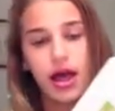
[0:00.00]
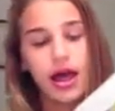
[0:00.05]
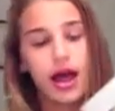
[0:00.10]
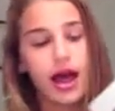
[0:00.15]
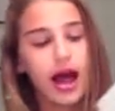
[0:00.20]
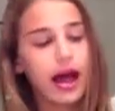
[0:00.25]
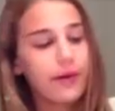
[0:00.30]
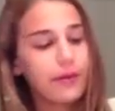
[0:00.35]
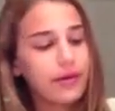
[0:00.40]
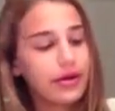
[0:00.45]

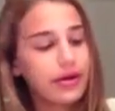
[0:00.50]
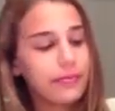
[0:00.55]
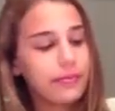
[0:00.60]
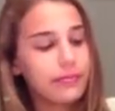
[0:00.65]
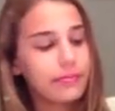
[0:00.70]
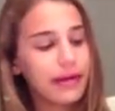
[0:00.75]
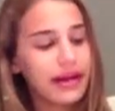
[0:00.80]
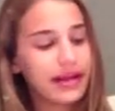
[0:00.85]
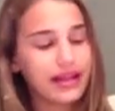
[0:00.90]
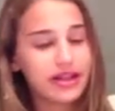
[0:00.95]
I wouldn't
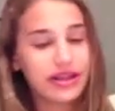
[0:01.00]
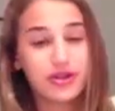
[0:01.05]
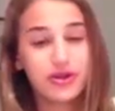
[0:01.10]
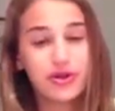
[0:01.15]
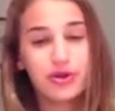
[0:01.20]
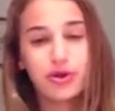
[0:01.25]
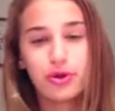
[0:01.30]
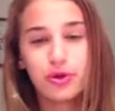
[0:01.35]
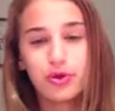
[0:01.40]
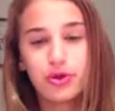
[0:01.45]
make it
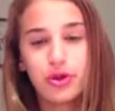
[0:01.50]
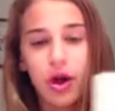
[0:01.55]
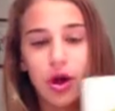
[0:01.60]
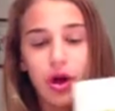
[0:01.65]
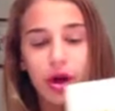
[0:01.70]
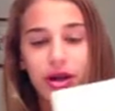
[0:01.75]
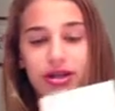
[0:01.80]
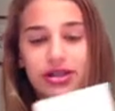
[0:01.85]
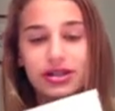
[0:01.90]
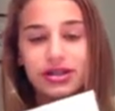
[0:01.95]
too
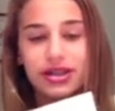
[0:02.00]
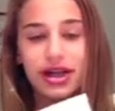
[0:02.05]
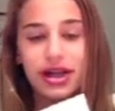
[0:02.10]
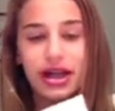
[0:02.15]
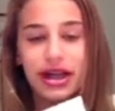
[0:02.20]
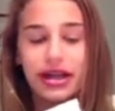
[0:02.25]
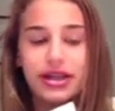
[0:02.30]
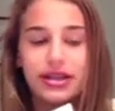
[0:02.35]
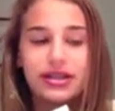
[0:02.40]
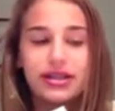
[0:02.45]
large
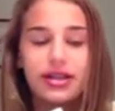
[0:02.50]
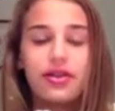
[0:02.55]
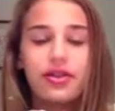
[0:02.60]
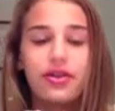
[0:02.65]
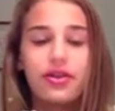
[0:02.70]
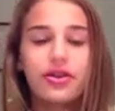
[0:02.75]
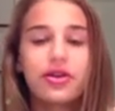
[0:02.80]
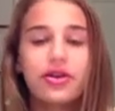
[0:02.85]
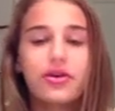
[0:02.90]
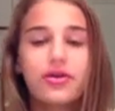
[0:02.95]
because although
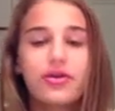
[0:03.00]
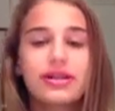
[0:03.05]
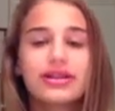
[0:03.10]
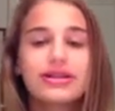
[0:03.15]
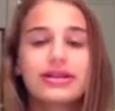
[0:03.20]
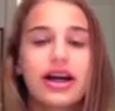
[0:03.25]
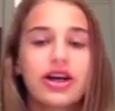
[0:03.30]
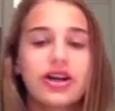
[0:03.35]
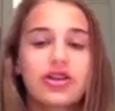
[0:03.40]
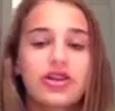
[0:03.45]
it's
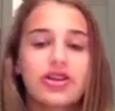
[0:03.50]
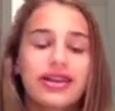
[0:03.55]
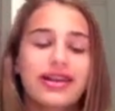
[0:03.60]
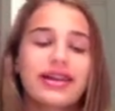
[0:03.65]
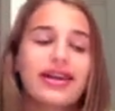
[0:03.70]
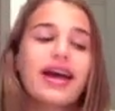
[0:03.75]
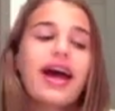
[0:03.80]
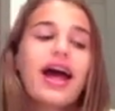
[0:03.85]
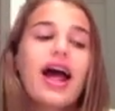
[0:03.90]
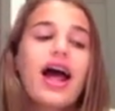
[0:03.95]
not going to look like,
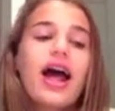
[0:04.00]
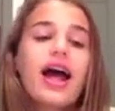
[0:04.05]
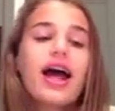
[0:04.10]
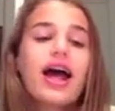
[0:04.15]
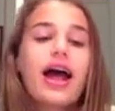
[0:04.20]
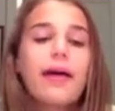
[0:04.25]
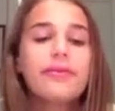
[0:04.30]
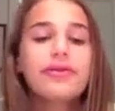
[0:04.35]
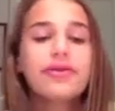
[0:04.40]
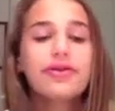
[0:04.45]

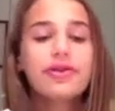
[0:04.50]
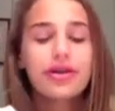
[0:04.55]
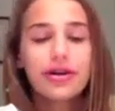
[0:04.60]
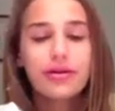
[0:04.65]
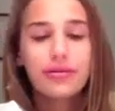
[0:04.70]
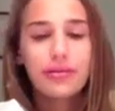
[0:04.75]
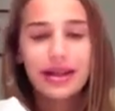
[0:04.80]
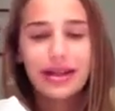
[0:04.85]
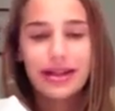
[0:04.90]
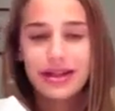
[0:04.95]
I mean you could
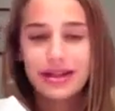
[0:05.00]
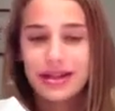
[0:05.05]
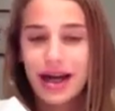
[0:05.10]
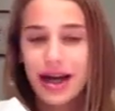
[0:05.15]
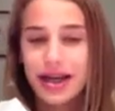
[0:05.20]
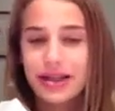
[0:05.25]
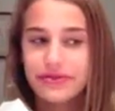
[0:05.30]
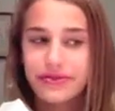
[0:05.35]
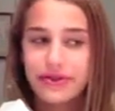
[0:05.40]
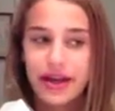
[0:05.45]
make it the
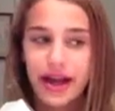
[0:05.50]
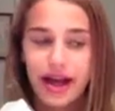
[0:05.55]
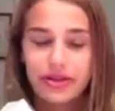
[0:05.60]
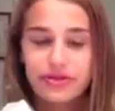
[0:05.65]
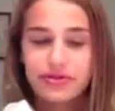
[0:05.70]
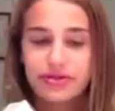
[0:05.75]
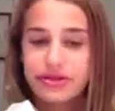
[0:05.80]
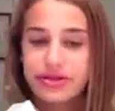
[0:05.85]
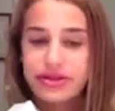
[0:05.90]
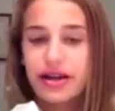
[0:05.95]
size of the
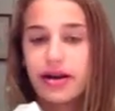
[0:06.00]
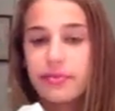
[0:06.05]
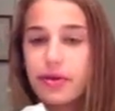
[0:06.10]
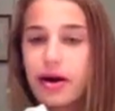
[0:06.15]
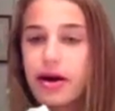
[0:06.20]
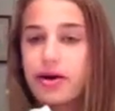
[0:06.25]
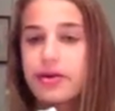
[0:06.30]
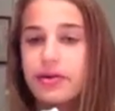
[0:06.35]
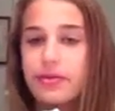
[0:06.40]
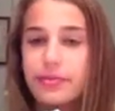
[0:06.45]
actual Chanel
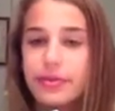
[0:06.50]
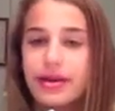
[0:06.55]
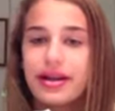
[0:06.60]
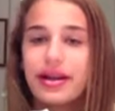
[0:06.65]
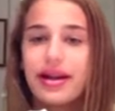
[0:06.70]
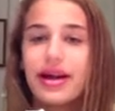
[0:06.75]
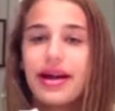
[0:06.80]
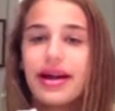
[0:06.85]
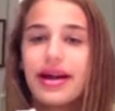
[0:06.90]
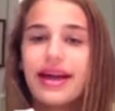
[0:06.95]
bottle, but
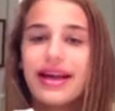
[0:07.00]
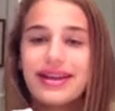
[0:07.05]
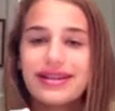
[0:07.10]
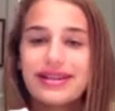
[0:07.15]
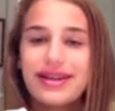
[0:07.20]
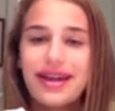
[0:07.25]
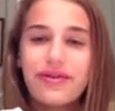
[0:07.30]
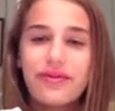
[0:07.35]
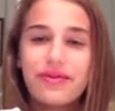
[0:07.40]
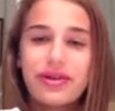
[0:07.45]
it's
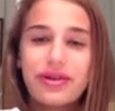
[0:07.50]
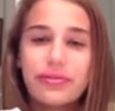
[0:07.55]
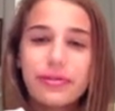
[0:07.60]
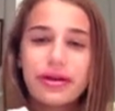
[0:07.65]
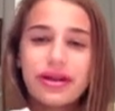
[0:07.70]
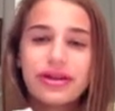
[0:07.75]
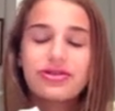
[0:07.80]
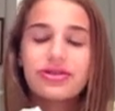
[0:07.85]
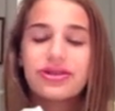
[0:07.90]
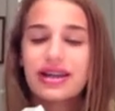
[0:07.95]
not really
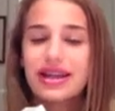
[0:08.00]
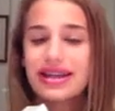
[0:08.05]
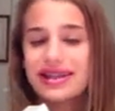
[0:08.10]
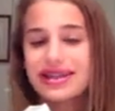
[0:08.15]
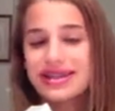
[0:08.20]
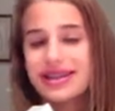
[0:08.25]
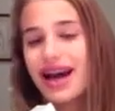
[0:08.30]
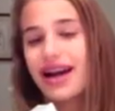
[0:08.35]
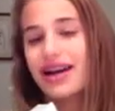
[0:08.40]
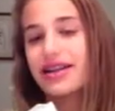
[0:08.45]
meant to look
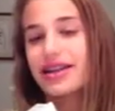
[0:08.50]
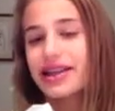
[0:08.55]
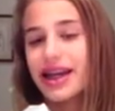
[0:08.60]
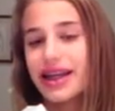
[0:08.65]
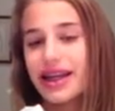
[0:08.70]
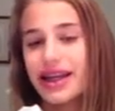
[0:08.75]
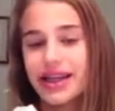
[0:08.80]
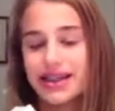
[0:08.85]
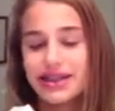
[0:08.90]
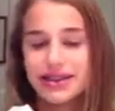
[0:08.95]
exactly like
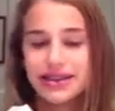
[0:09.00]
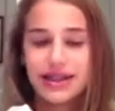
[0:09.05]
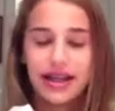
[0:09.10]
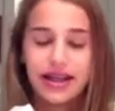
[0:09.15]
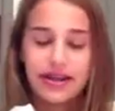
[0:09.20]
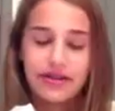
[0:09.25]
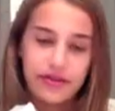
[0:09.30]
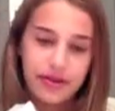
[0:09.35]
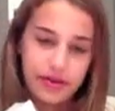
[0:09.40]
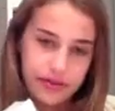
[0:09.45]
it. It's kind of